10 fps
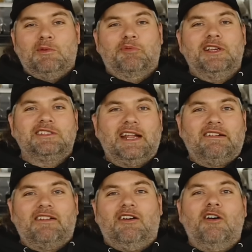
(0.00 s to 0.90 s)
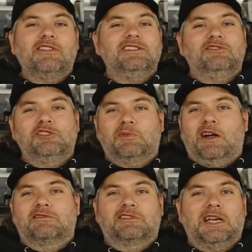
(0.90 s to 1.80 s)
we appreciate all these new
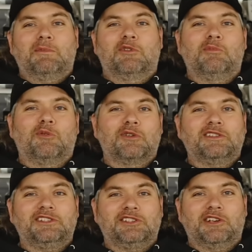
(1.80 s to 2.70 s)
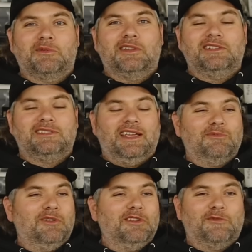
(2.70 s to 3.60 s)
sponsors coming on board this year with us,
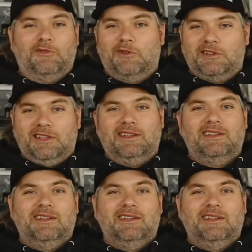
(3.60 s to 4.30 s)
and we look forward to